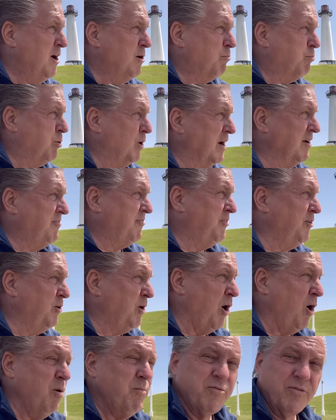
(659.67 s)
bring food
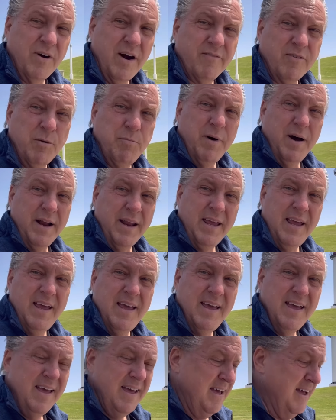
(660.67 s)
home for everybody.
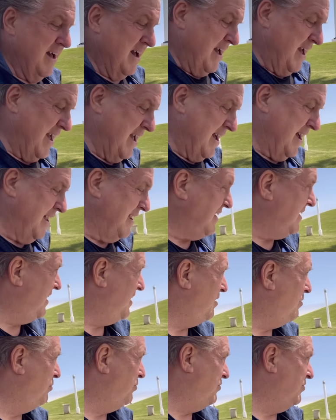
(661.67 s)
And,
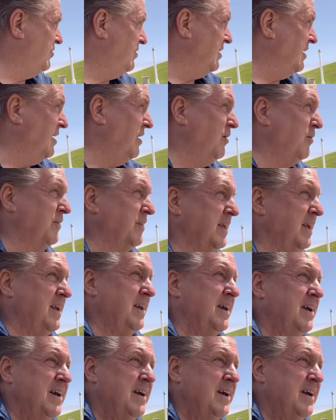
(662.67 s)
you know, the